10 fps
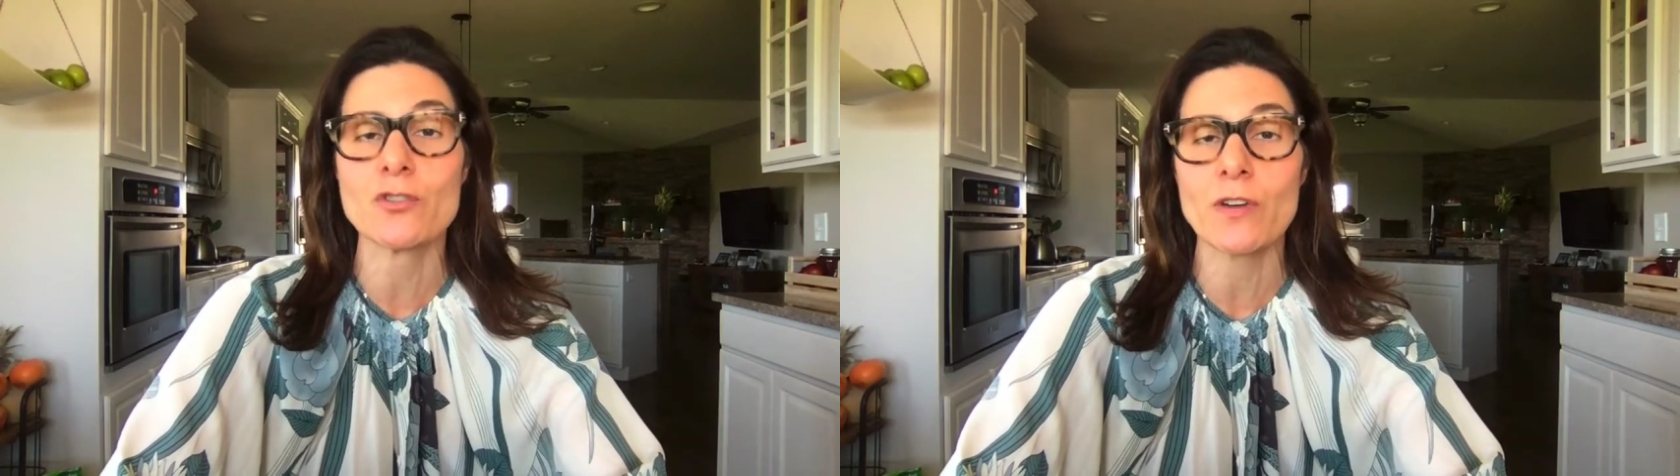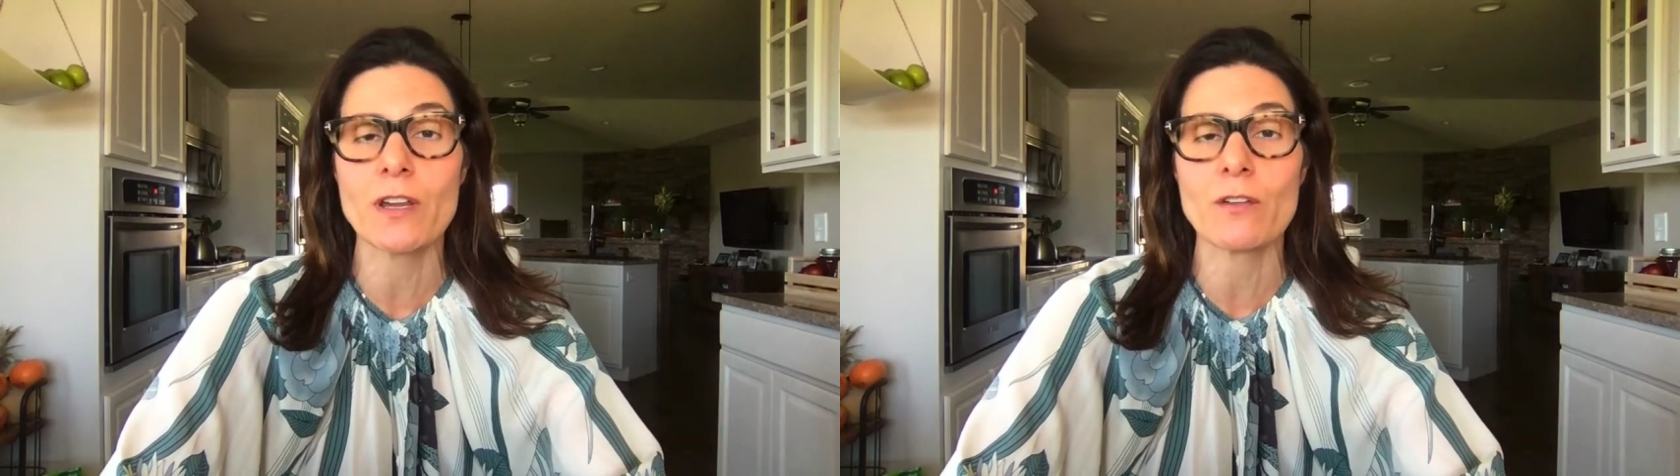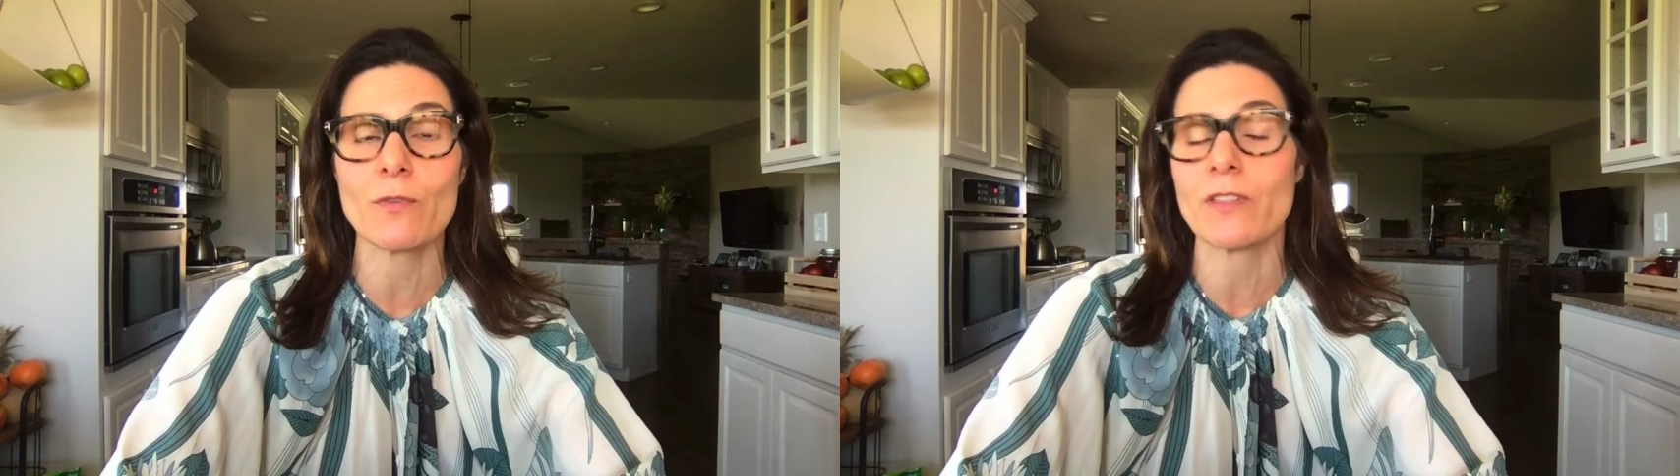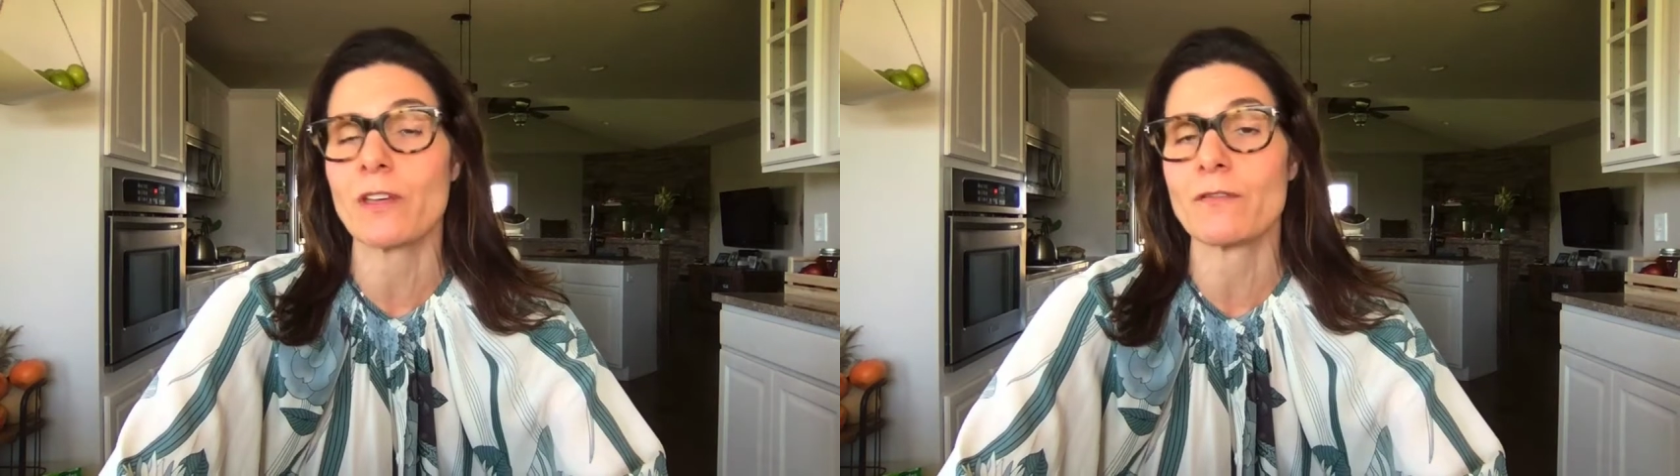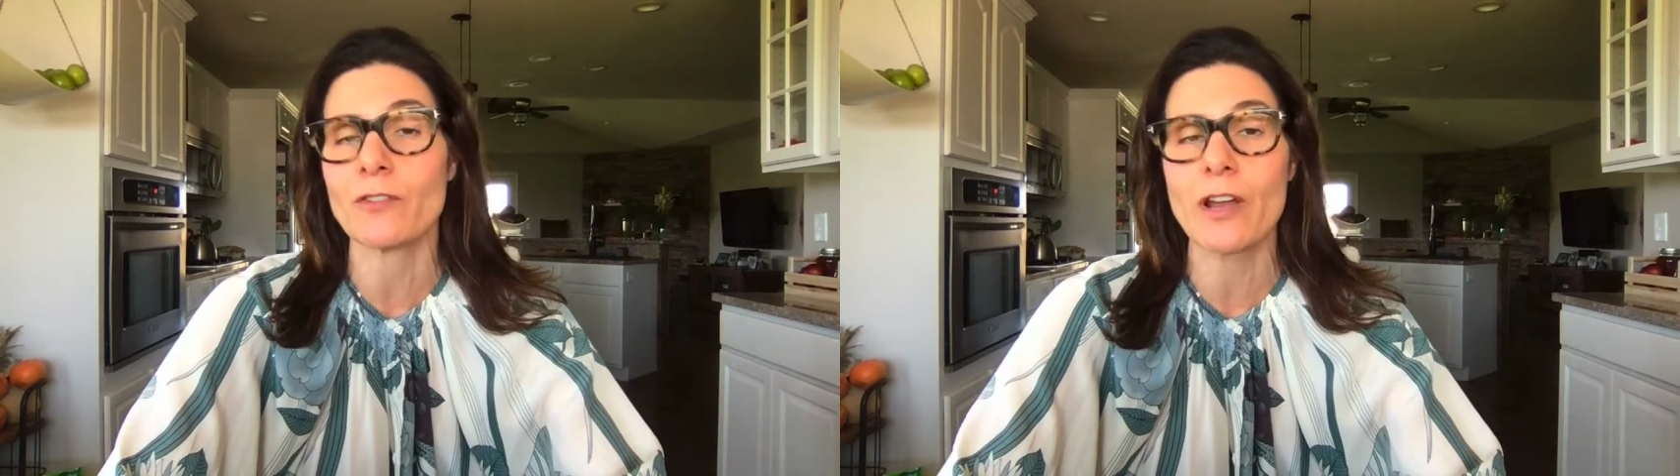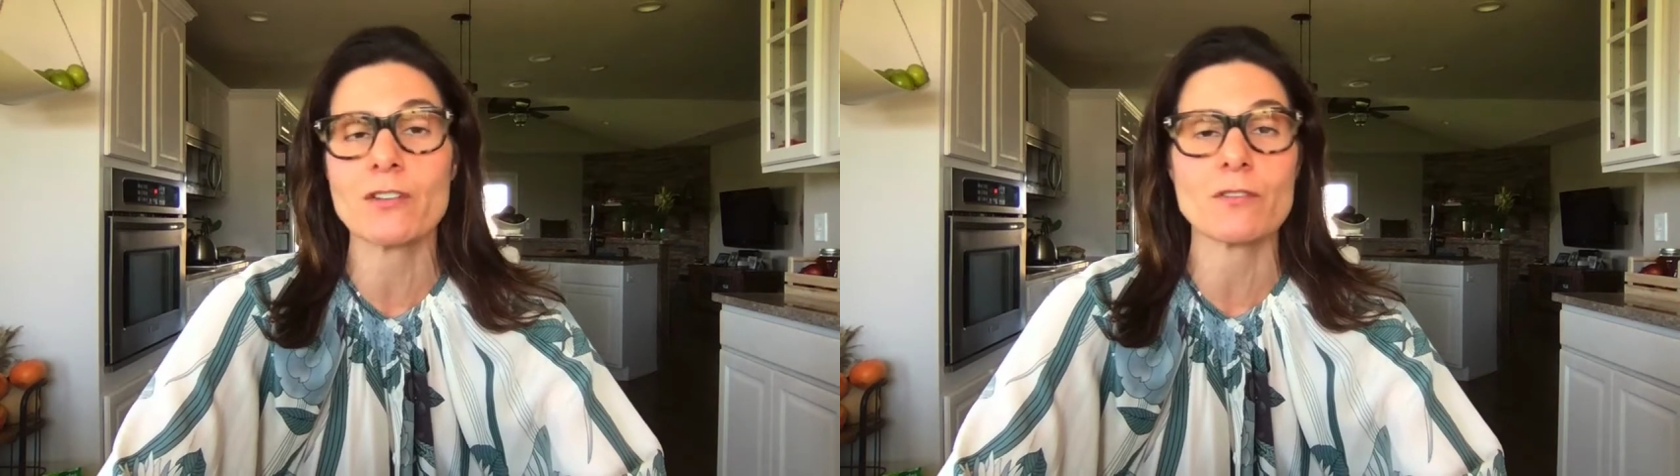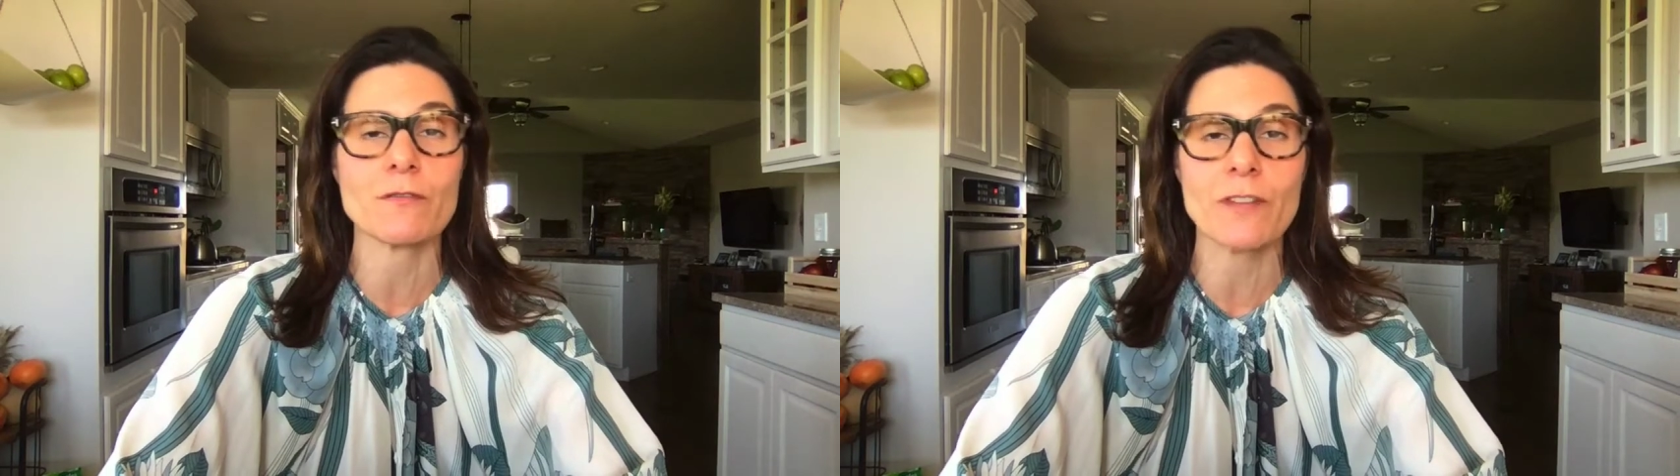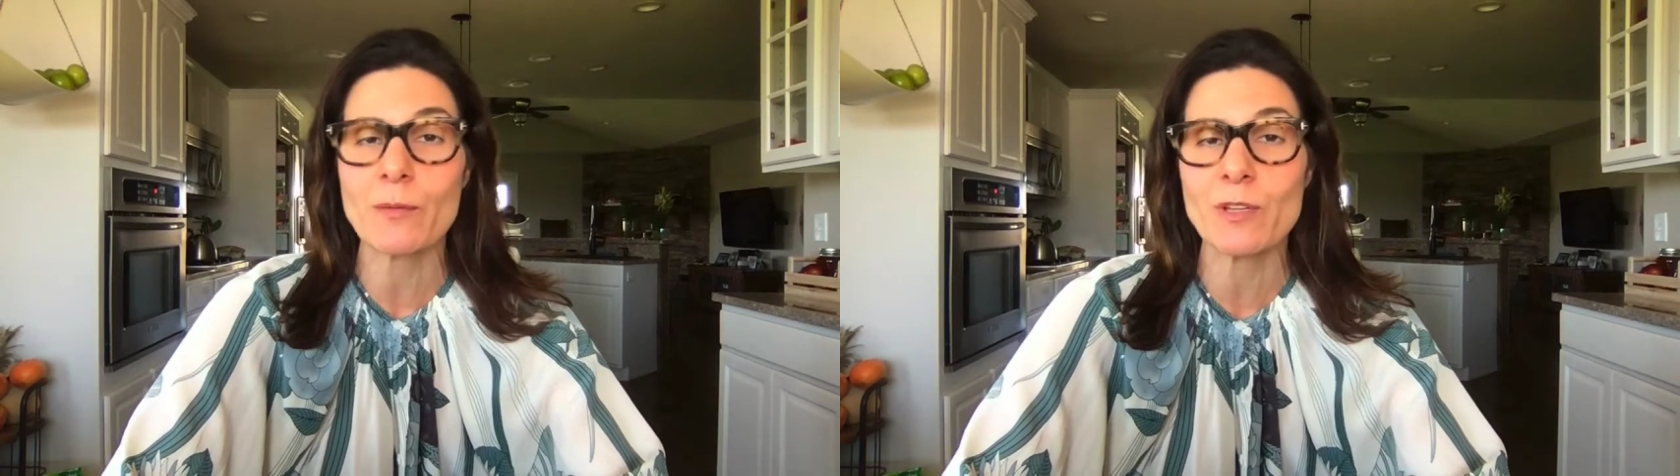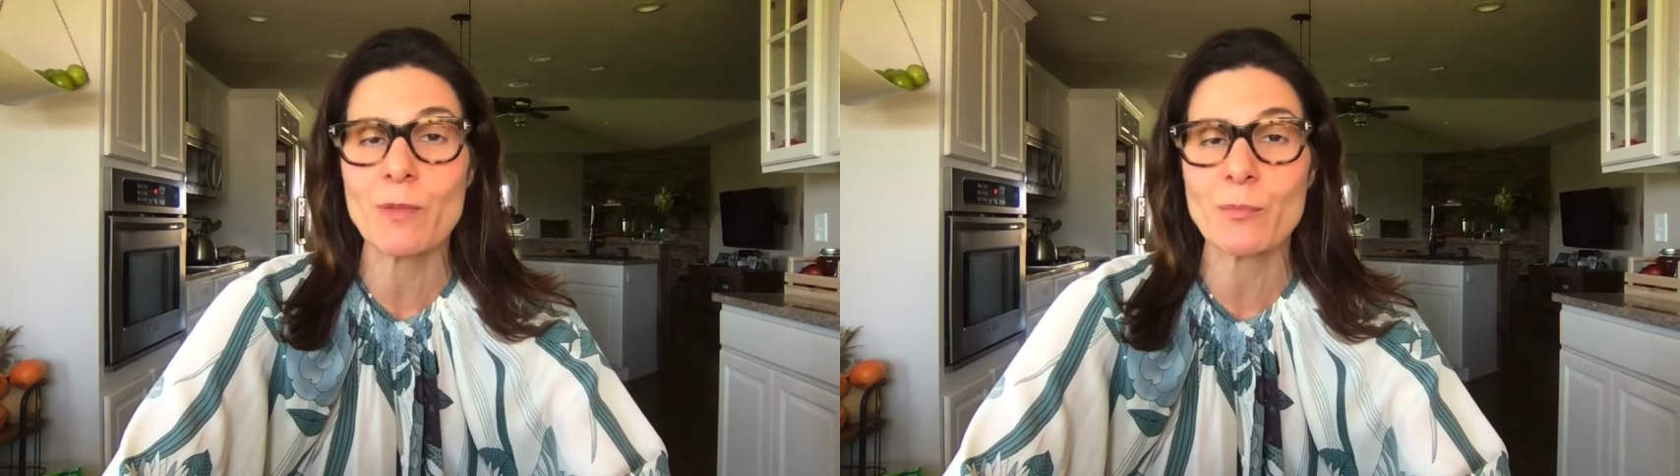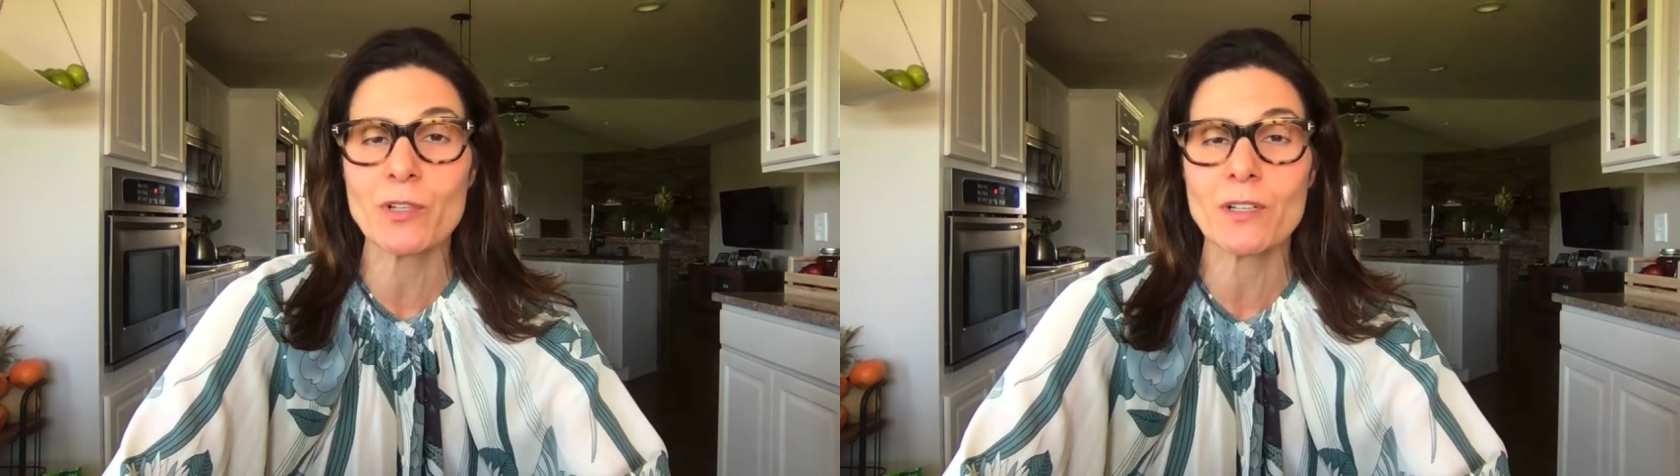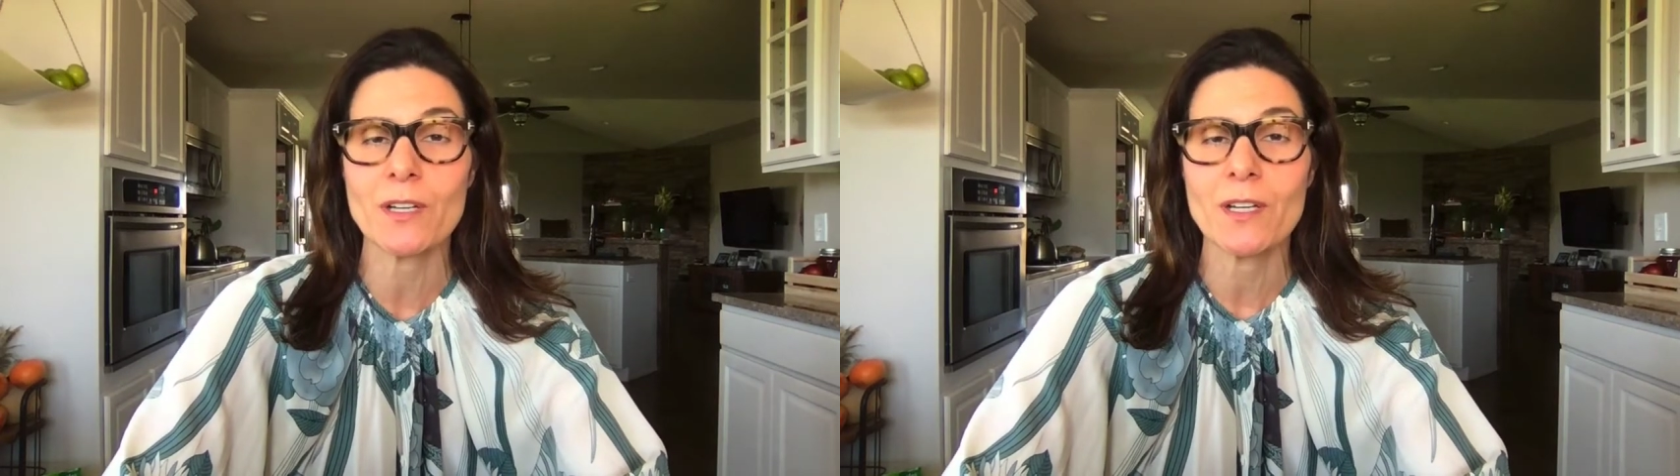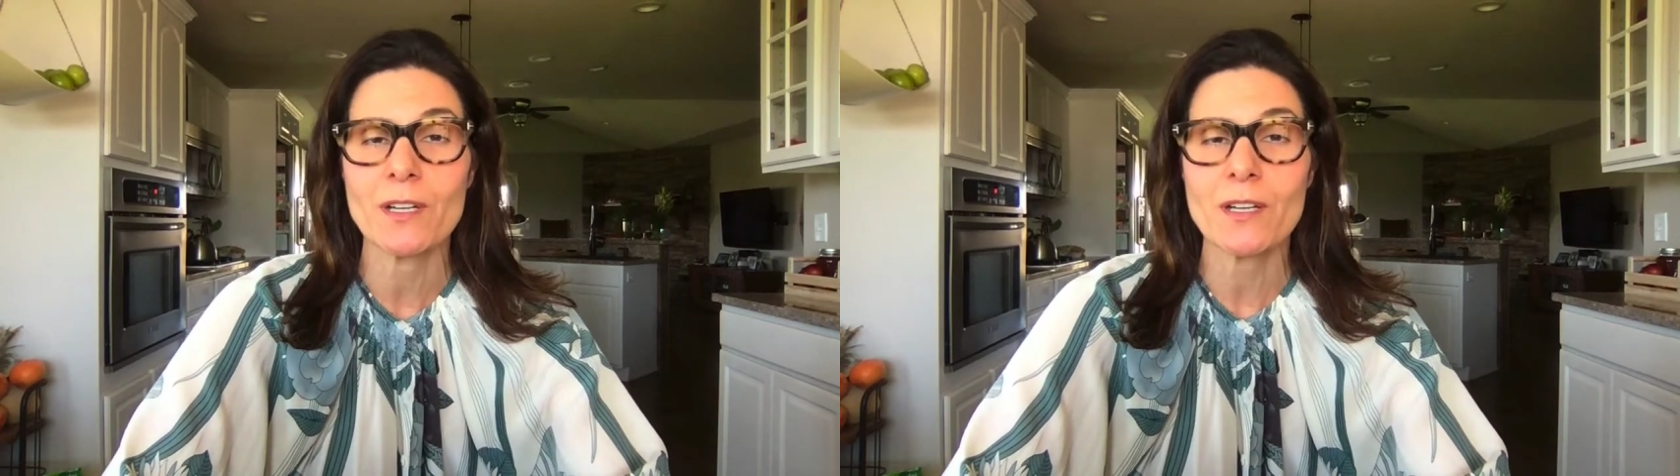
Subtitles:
drink with a friend or family member.